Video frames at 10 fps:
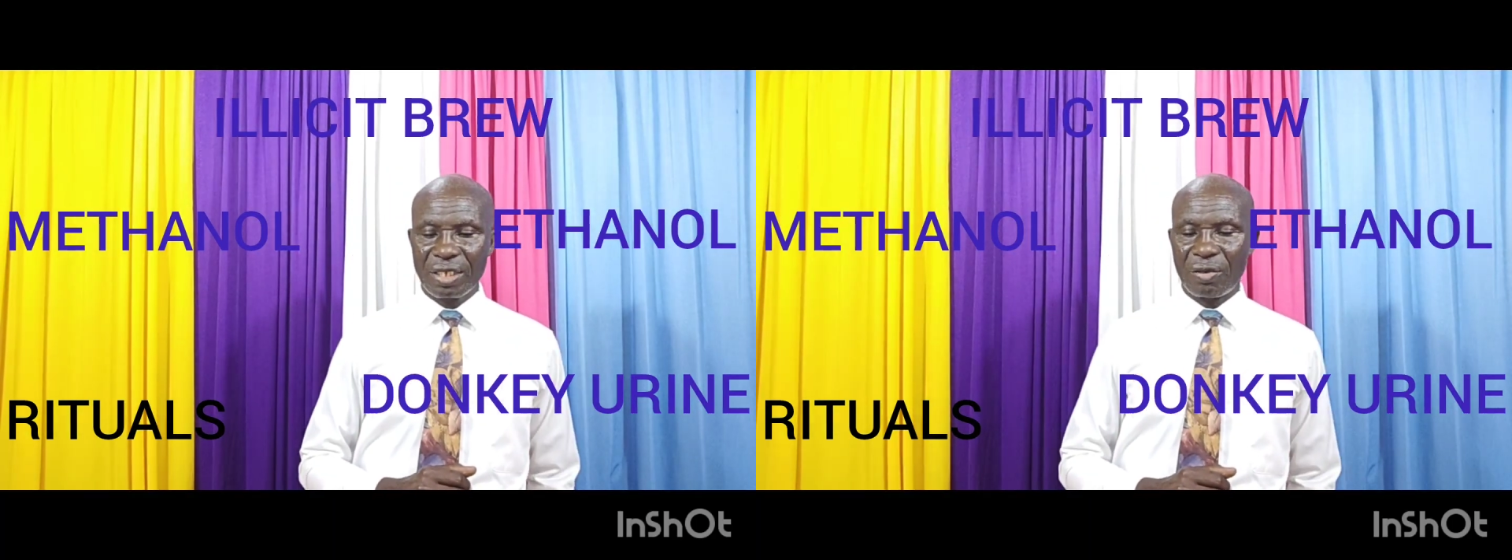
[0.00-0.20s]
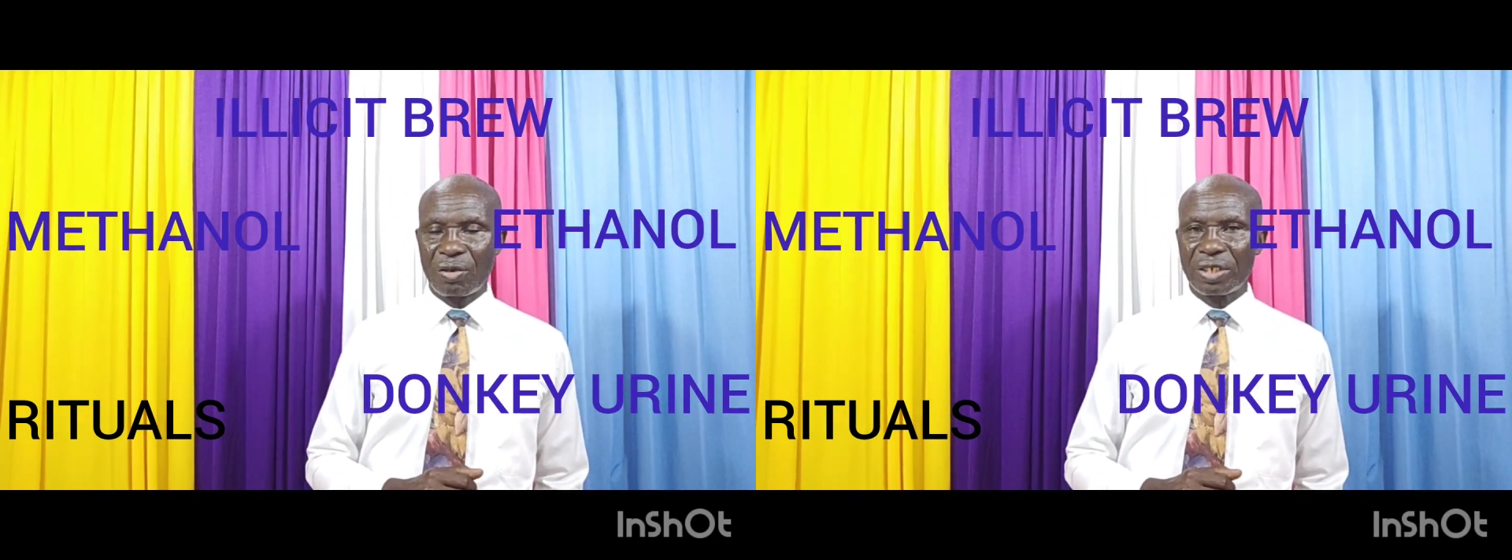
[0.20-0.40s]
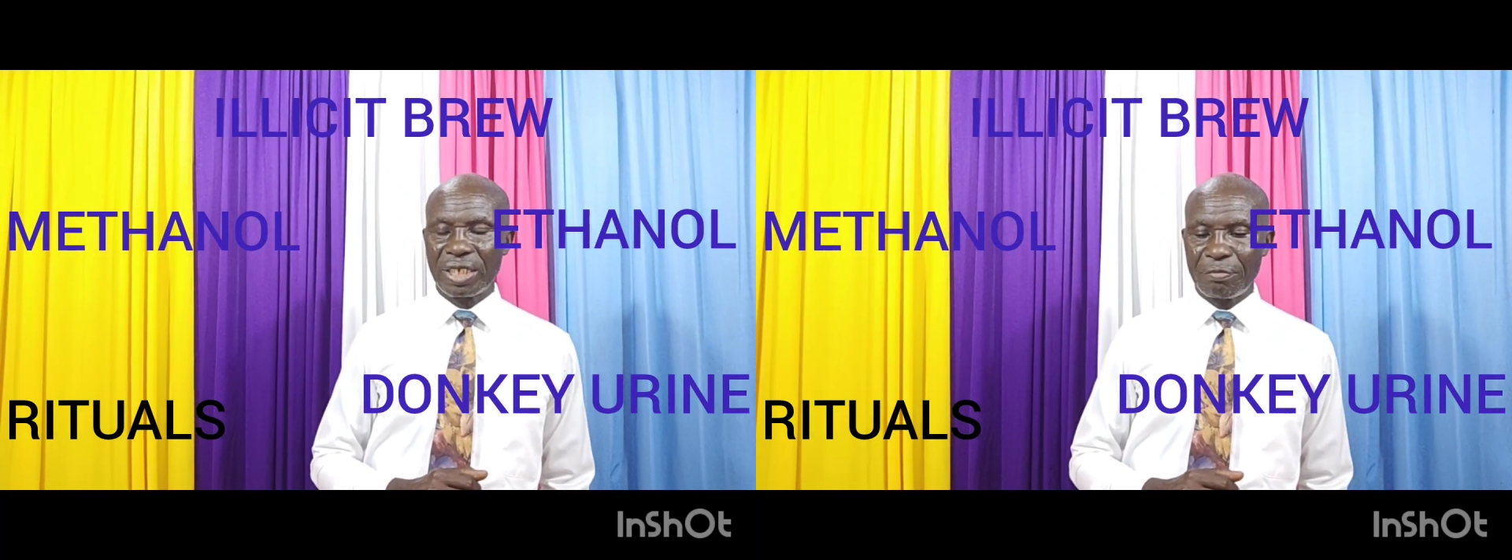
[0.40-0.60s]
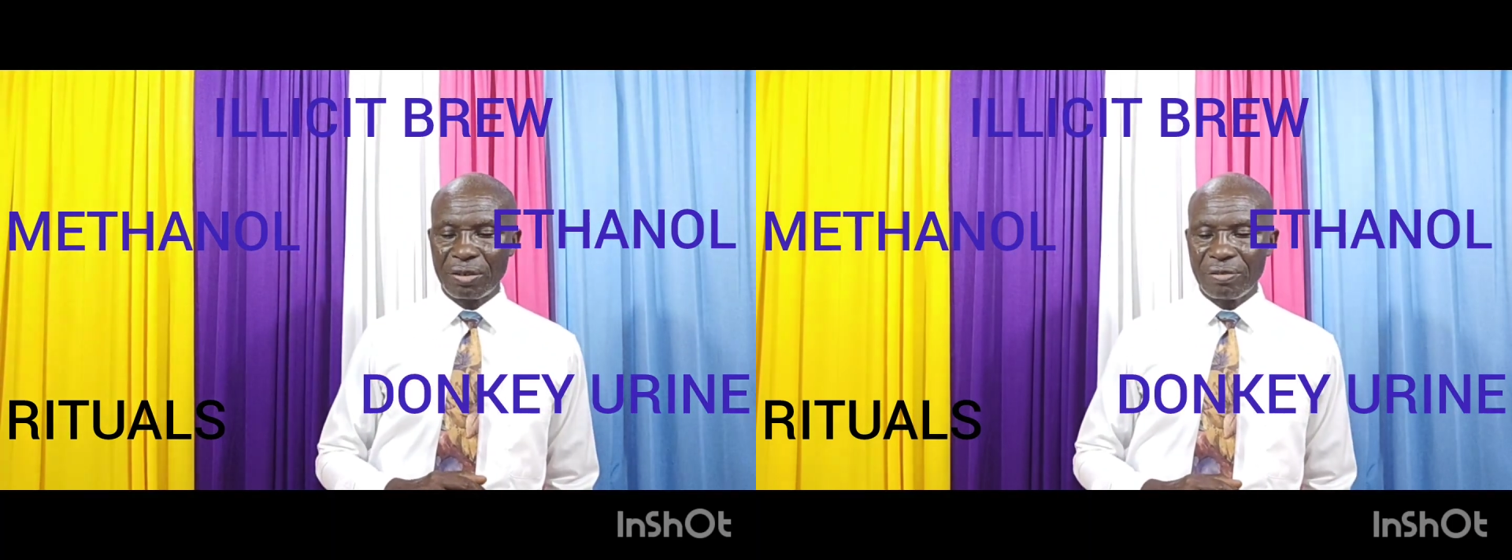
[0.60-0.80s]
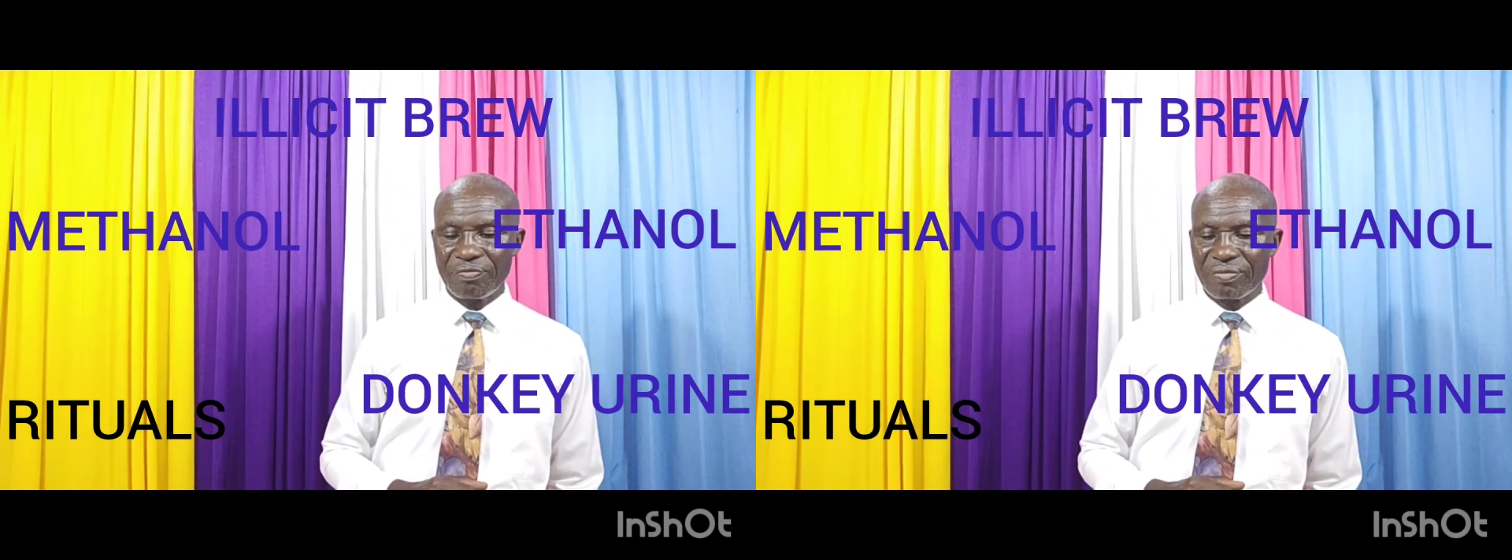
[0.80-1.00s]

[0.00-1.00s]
or tembo,